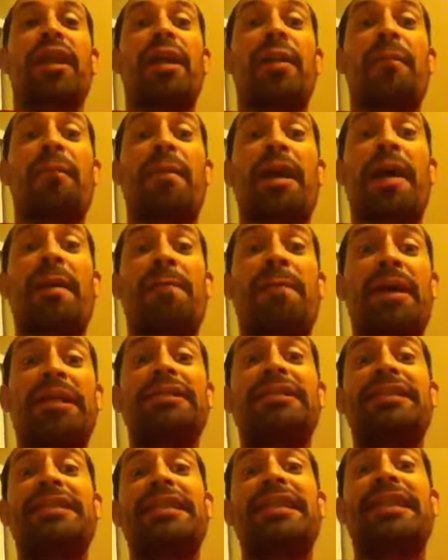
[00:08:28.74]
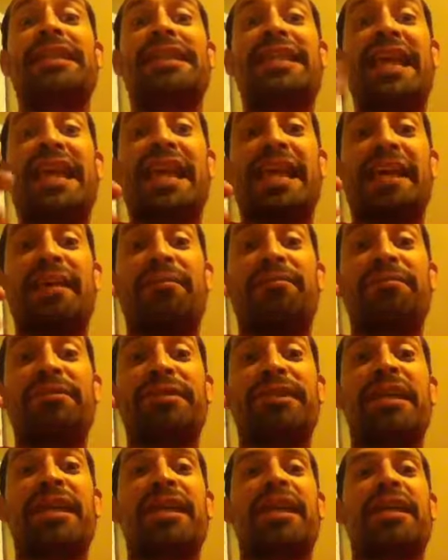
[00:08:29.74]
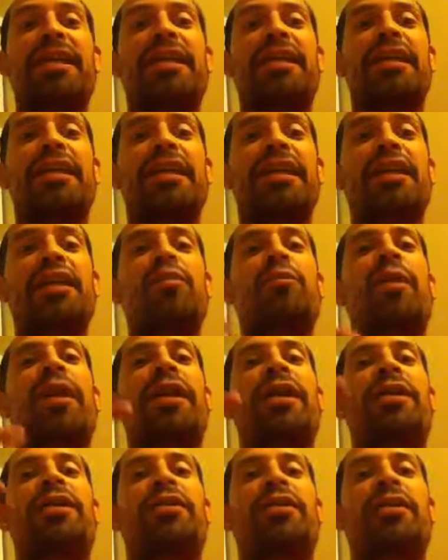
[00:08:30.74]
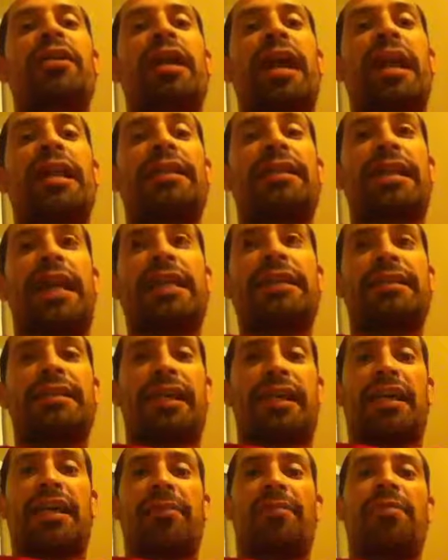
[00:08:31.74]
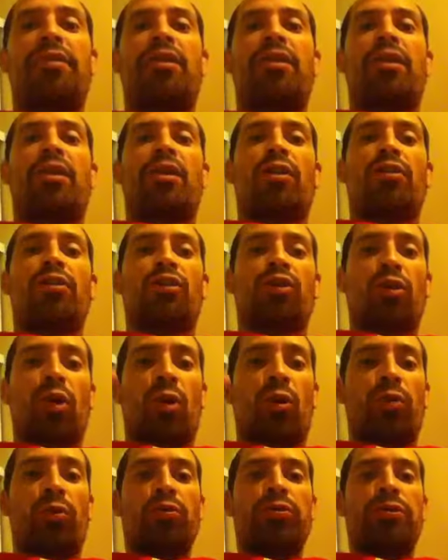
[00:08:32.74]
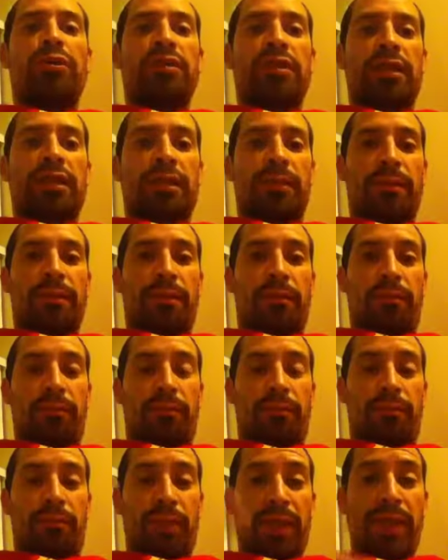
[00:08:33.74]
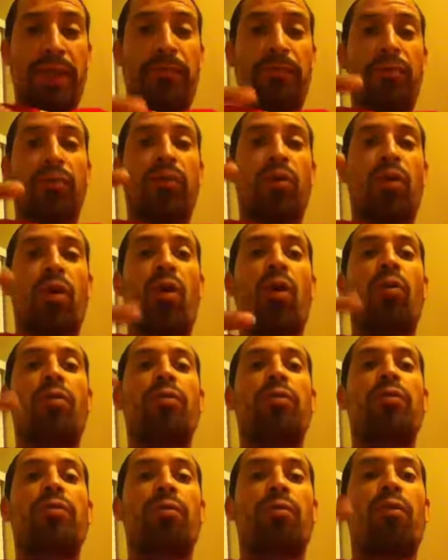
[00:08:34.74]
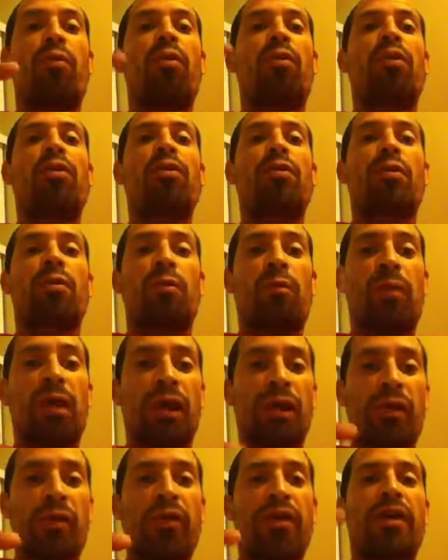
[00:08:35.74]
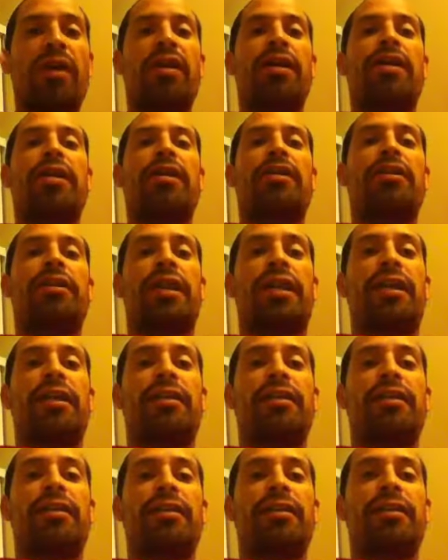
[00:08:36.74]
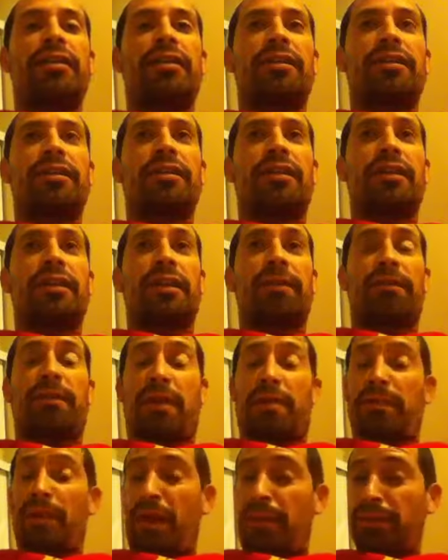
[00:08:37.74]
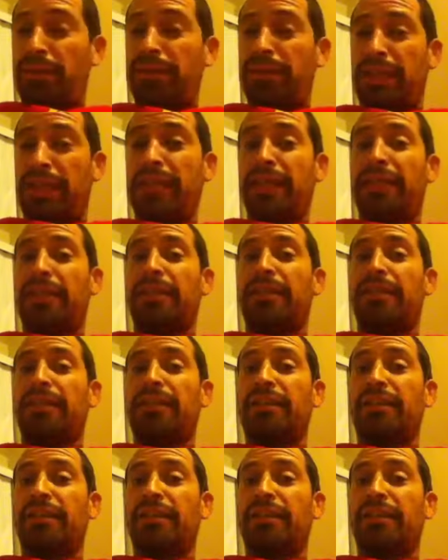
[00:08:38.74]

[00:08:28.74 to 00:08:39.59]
by mentioning names, he equated at that time those people owned more wealth than, if I'm not mistaken,